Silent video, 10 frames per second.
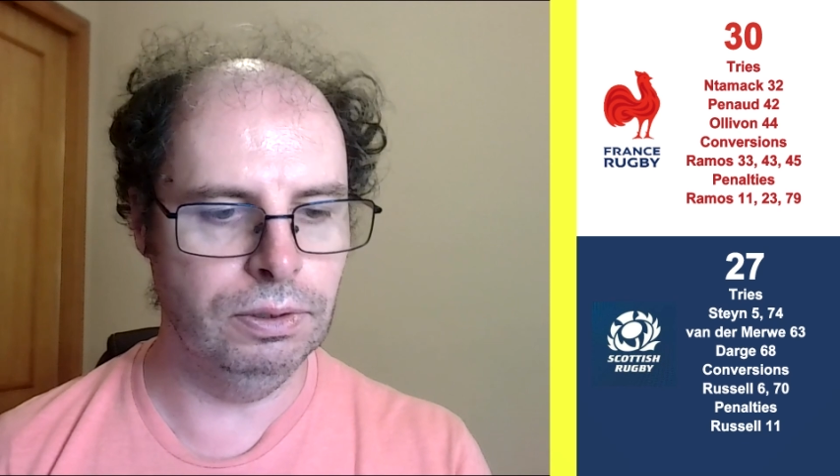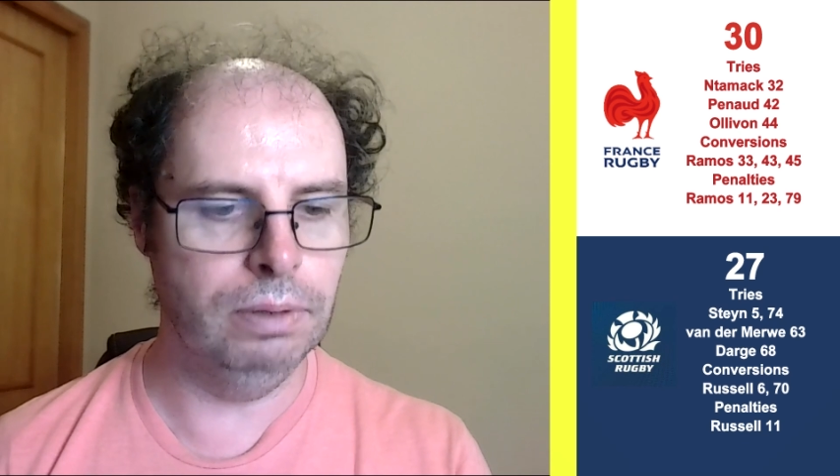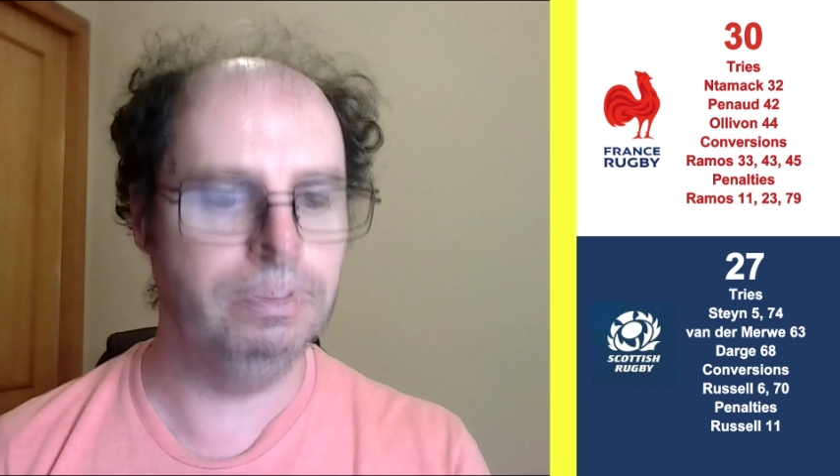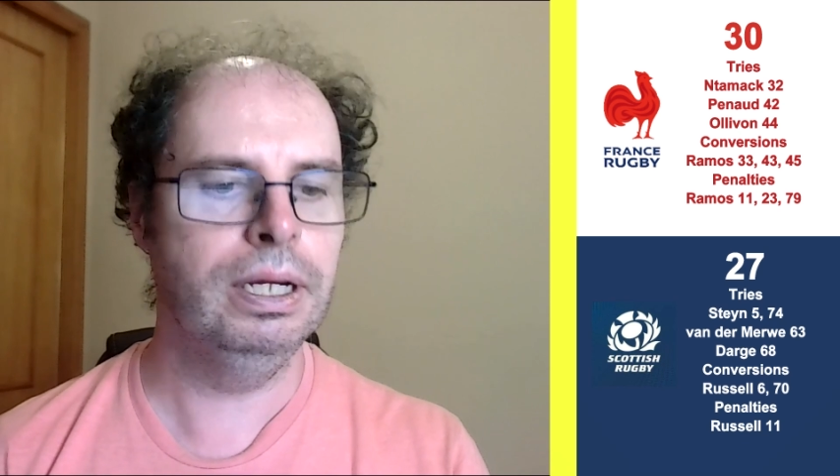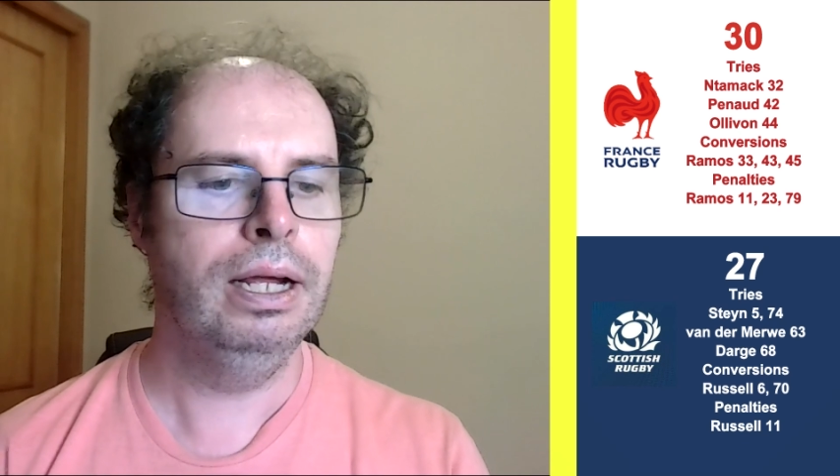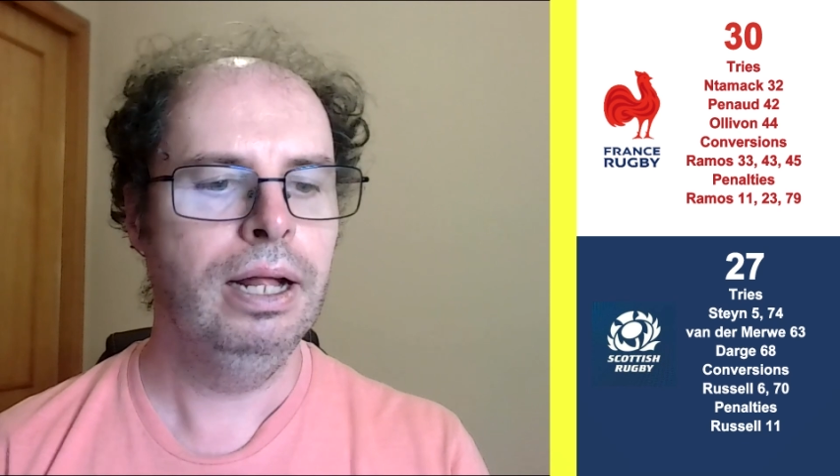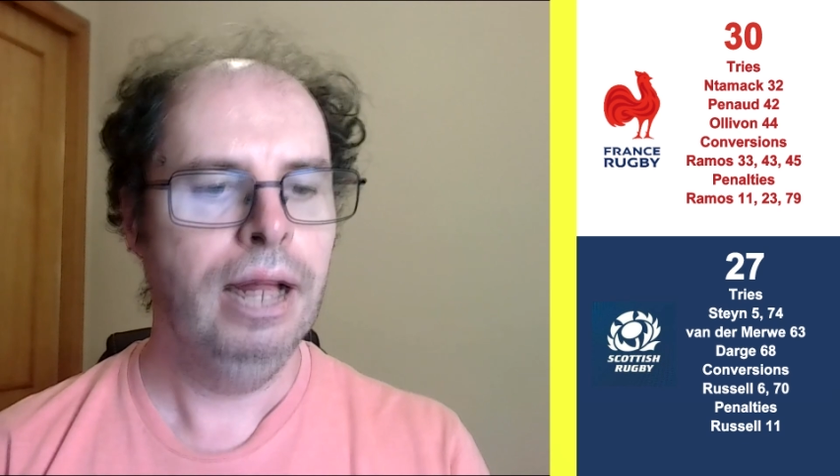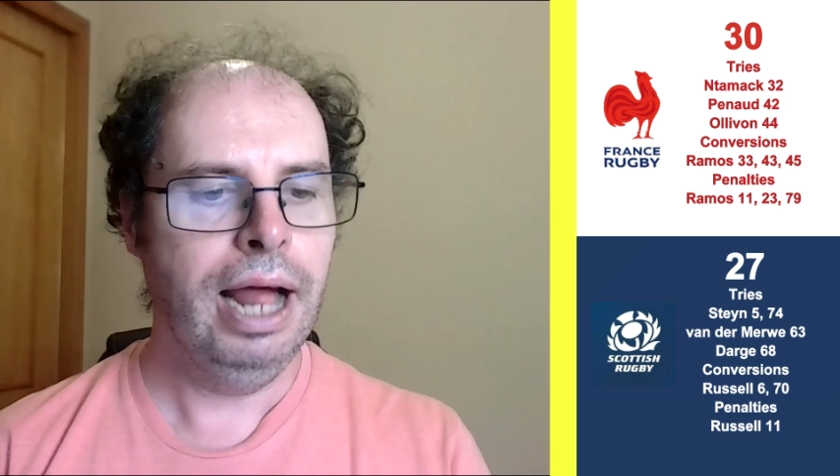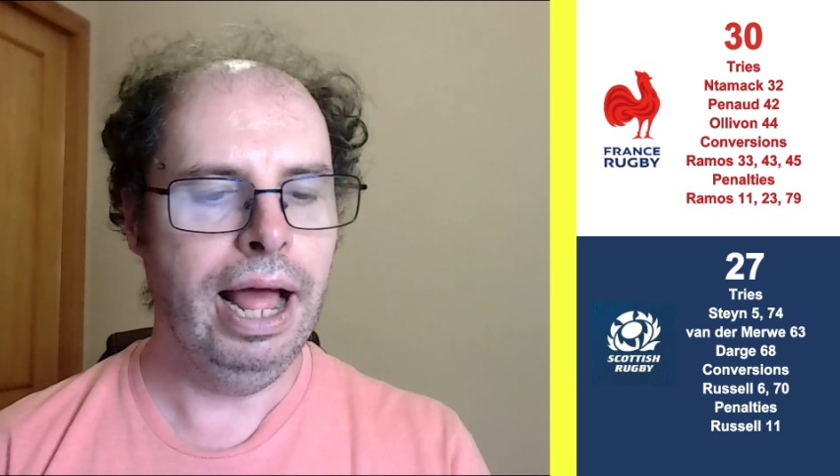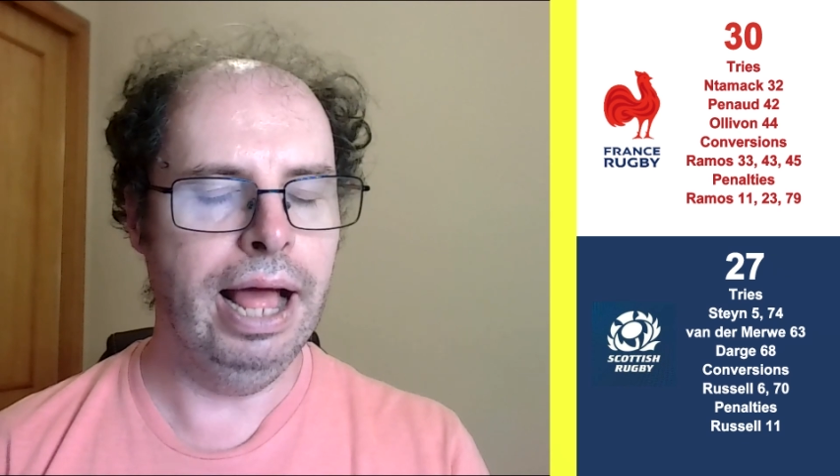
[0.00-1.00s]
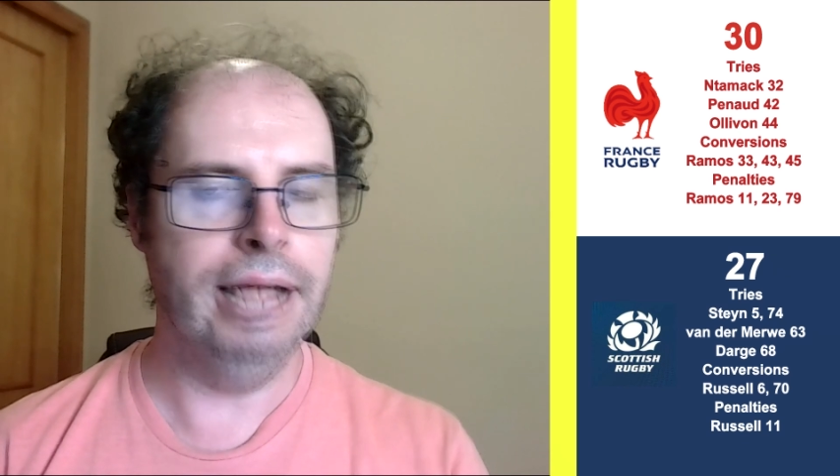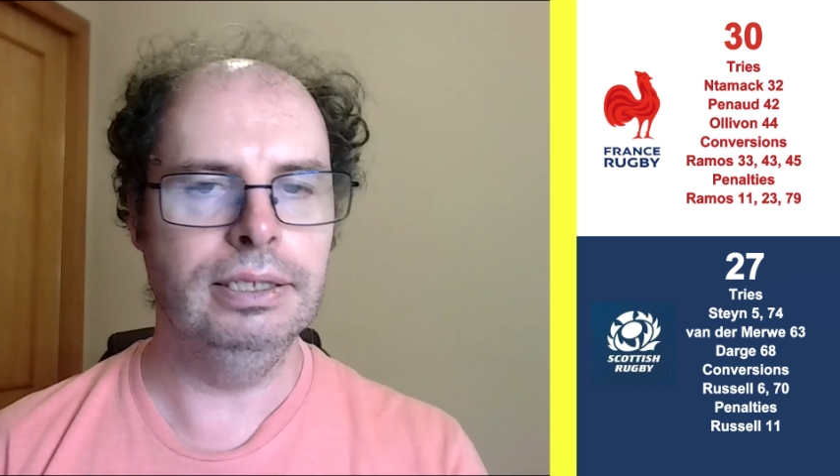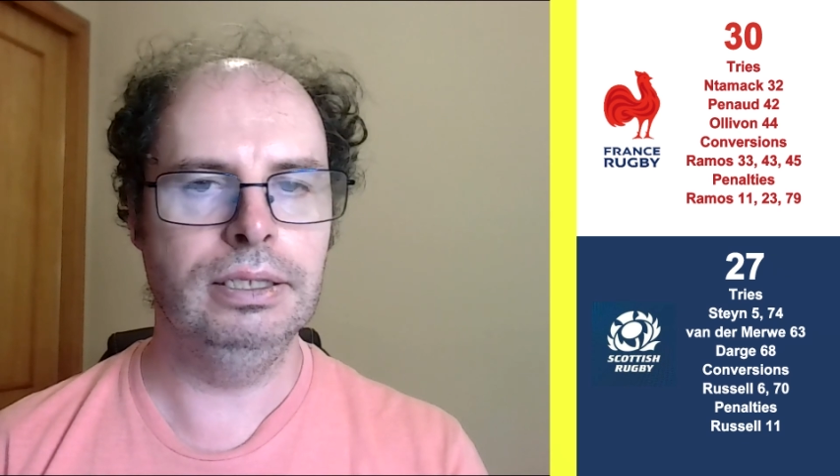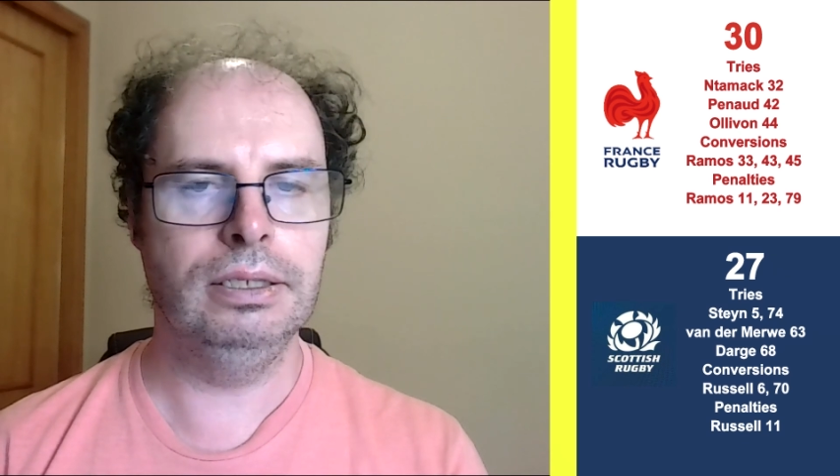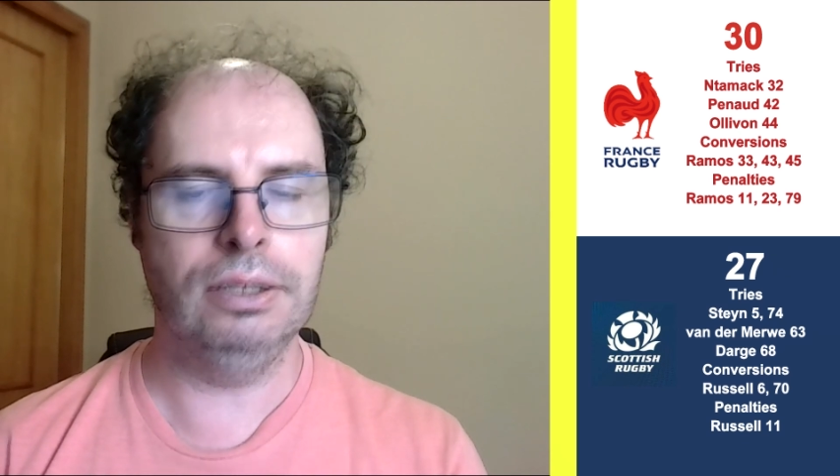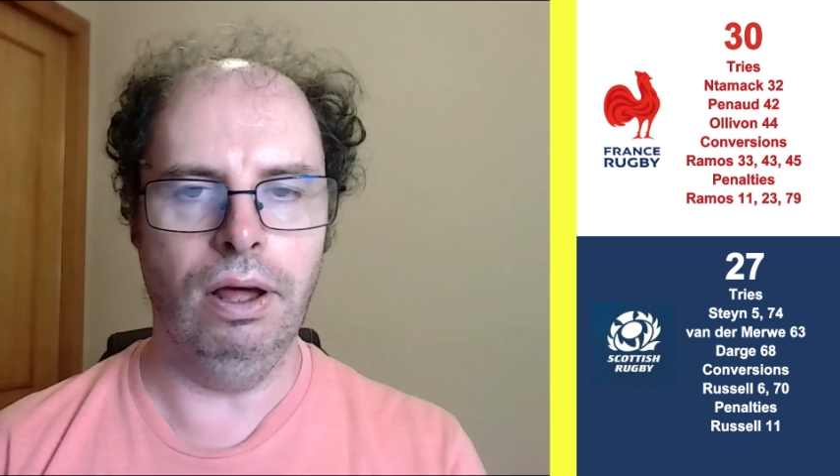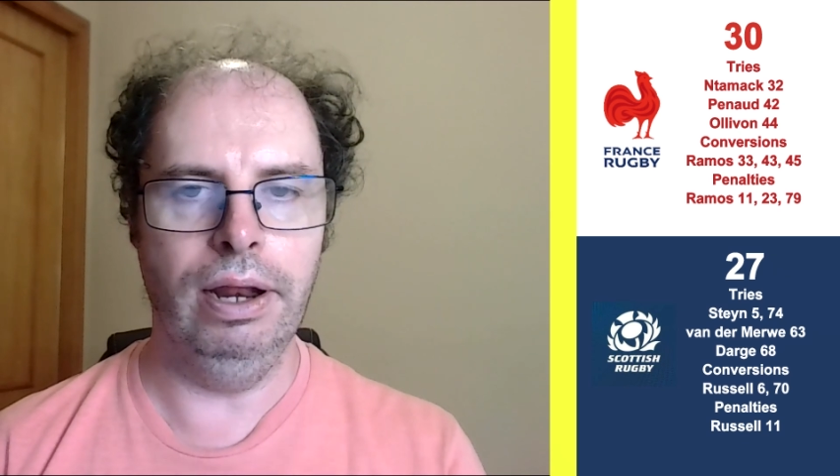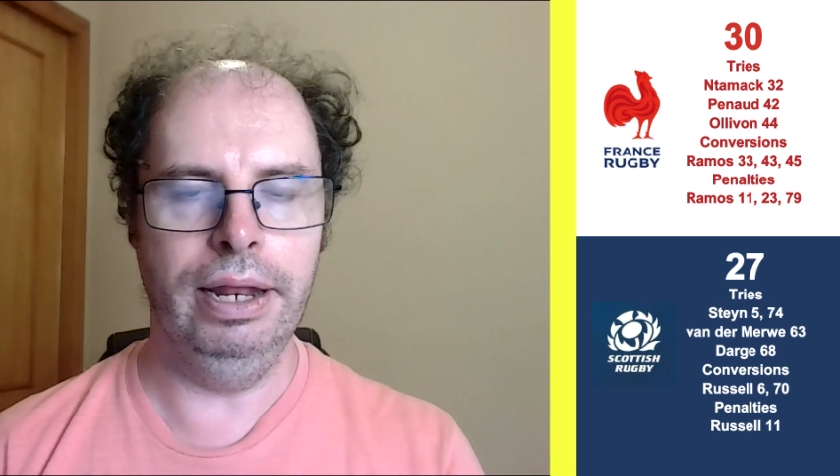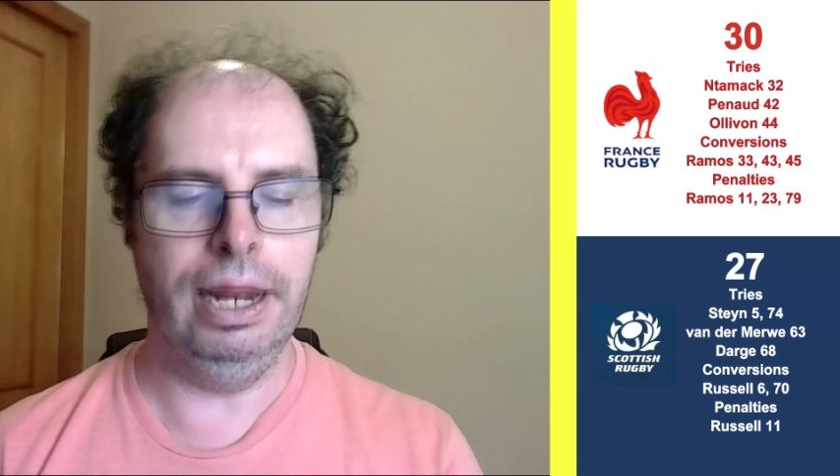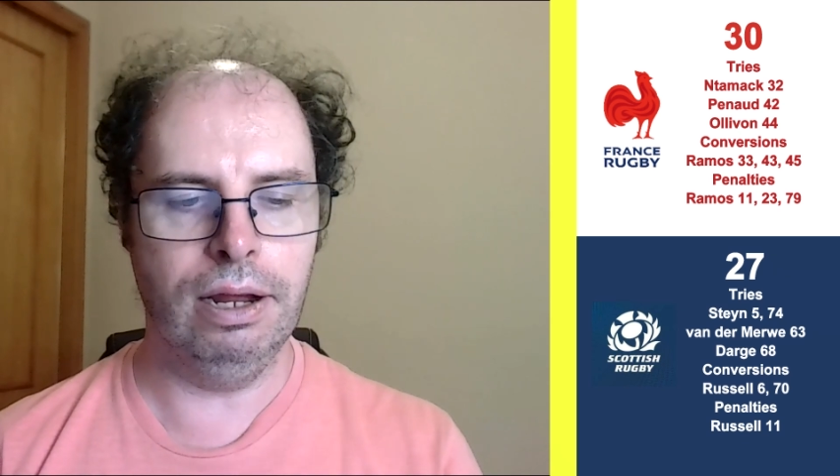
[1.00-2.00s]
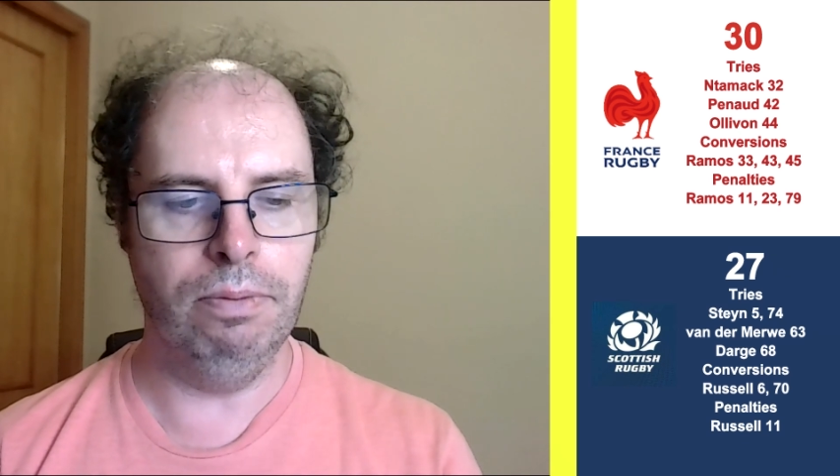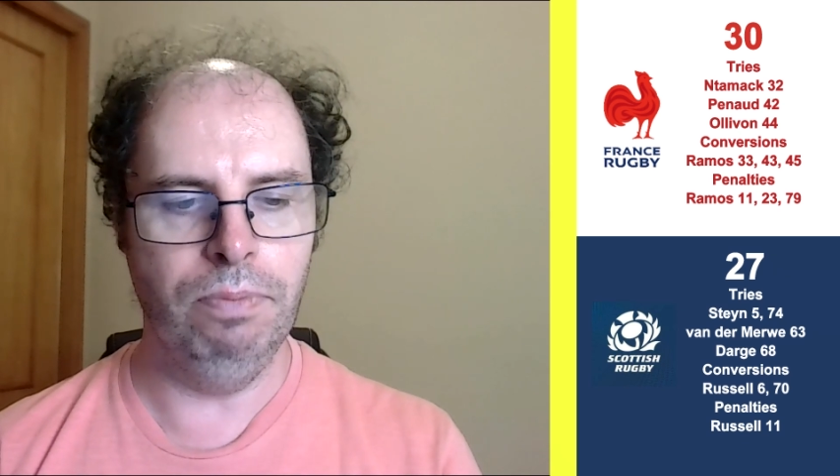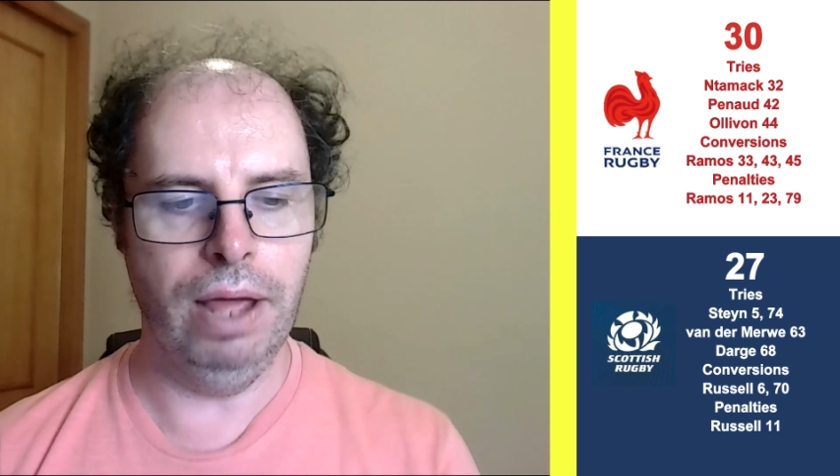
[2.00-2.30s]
They disrupt as Scotland